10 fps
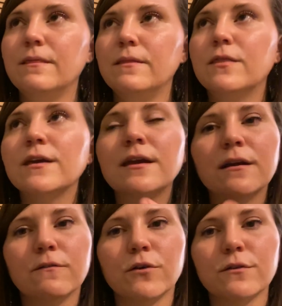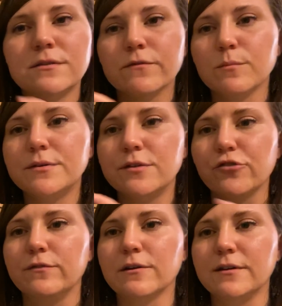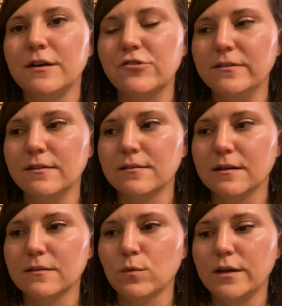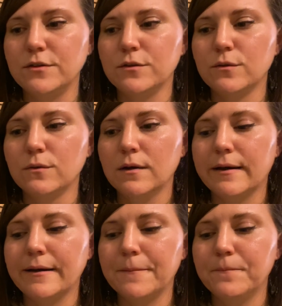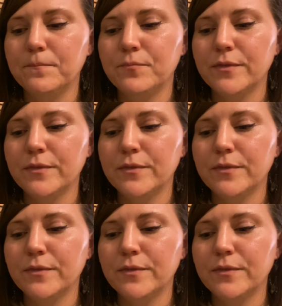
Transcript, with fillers: thinking of all those different potential variations is a nice way to um,